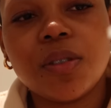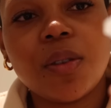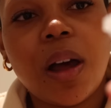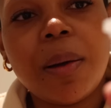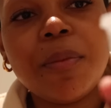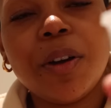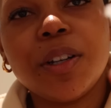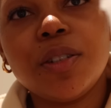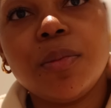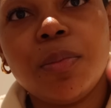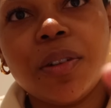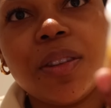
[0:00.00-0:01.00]
So I'm going
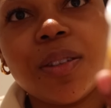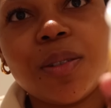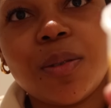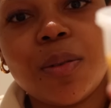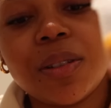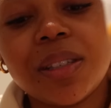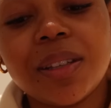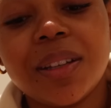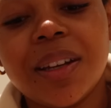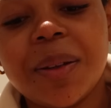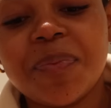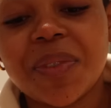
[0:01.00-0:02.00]
to put the sauce
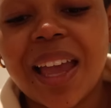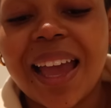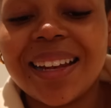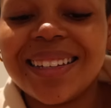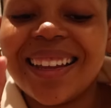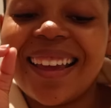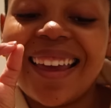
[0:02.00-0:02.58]
and